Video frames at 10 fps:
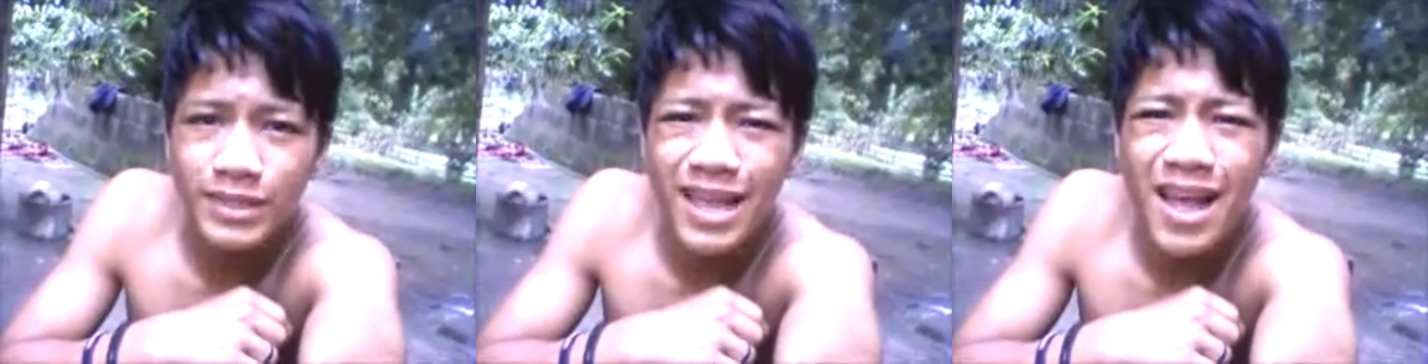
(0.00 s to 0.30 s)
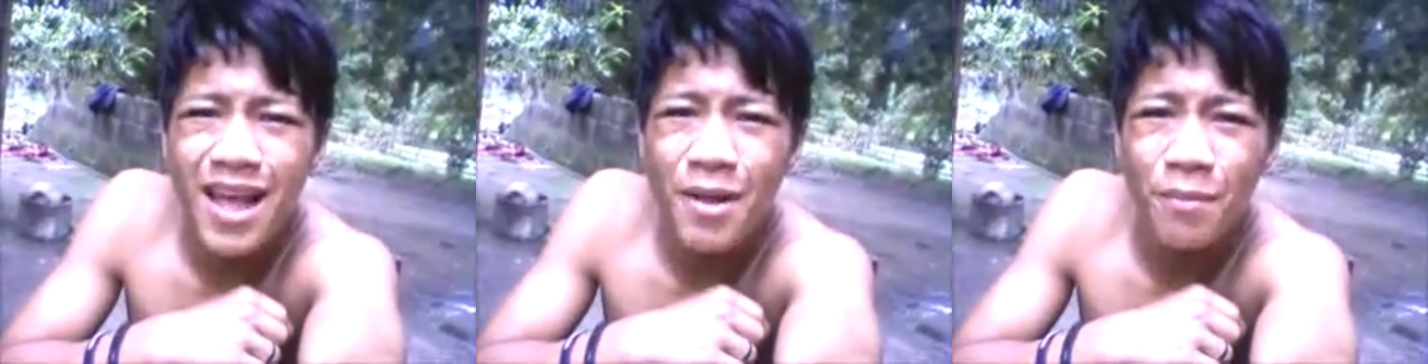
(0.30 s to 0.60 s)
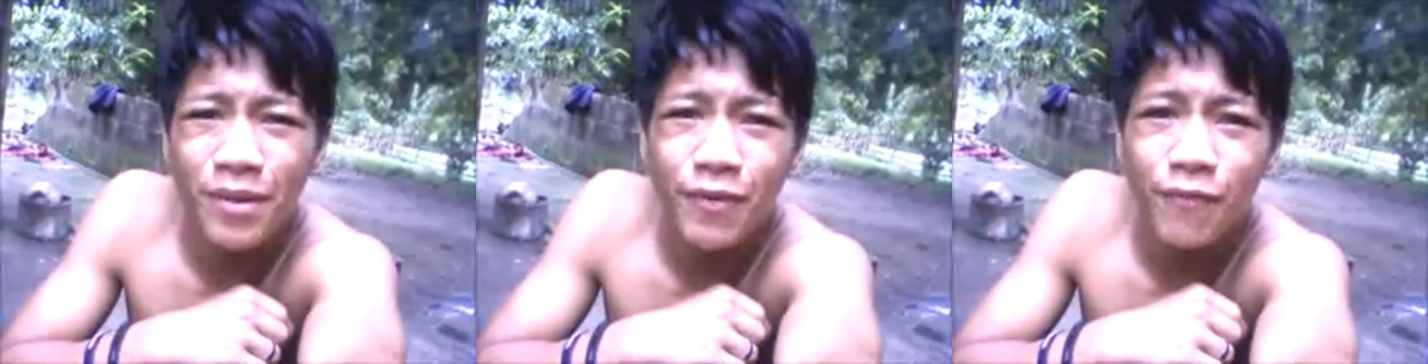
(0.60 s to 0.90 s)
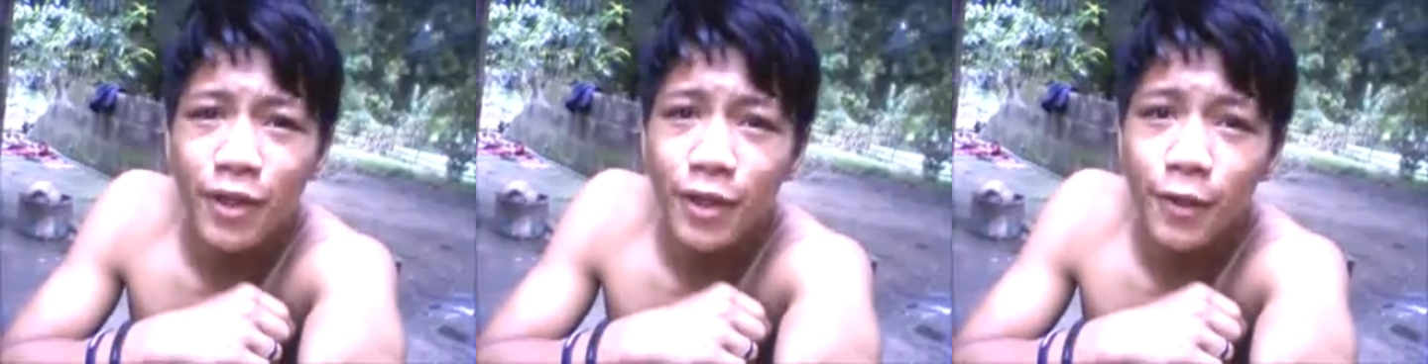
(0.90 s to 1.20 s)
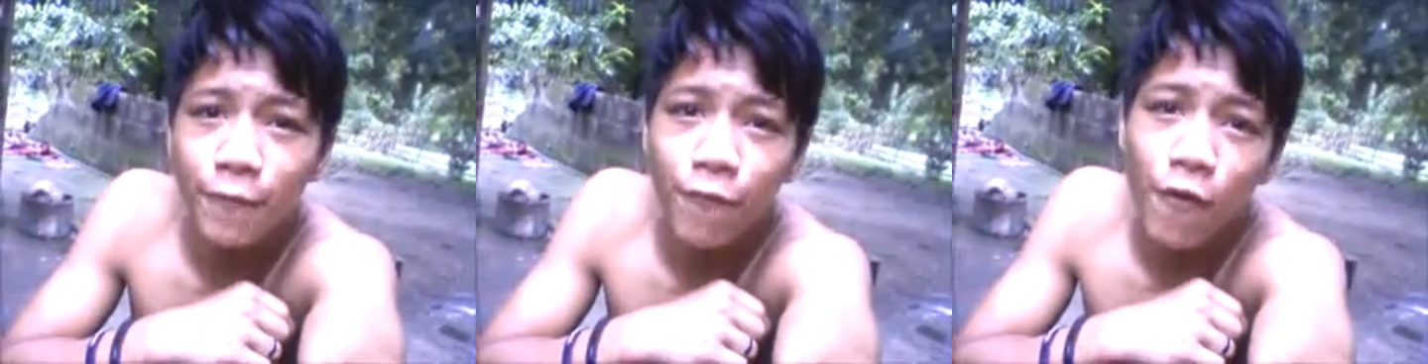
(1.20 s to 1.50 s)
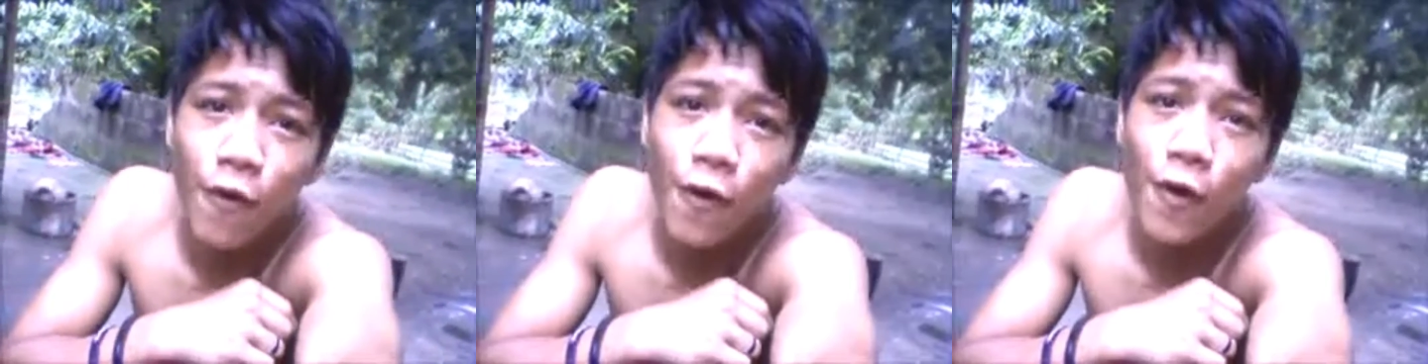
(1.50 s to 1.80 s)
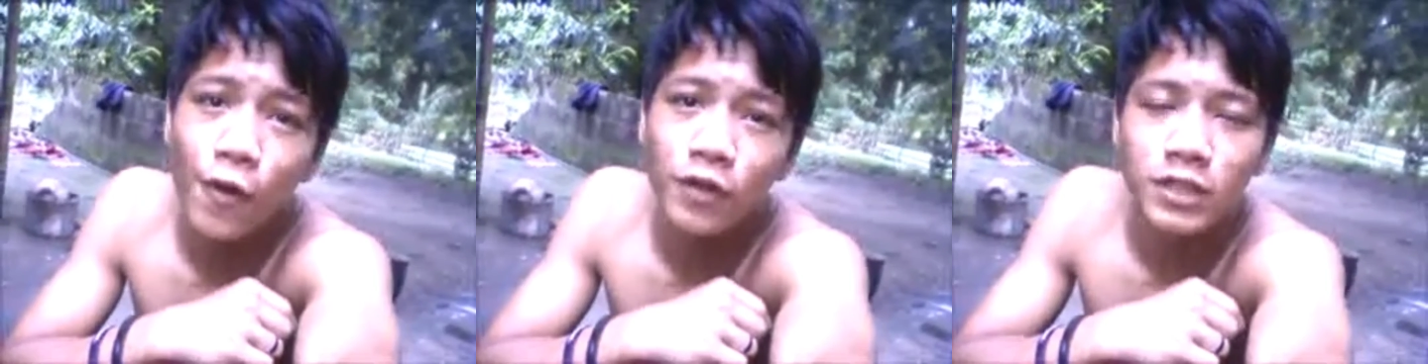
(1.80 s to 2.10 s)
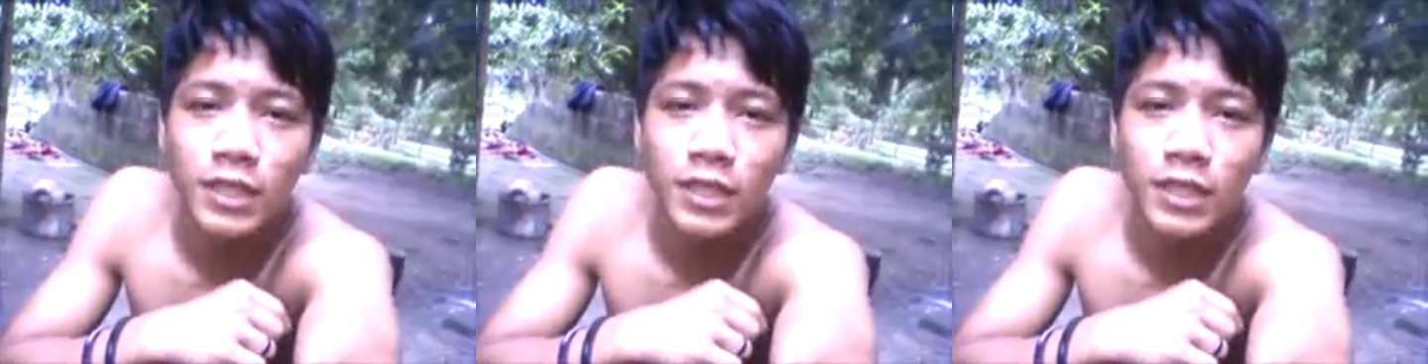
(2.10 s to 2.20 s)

some even pulse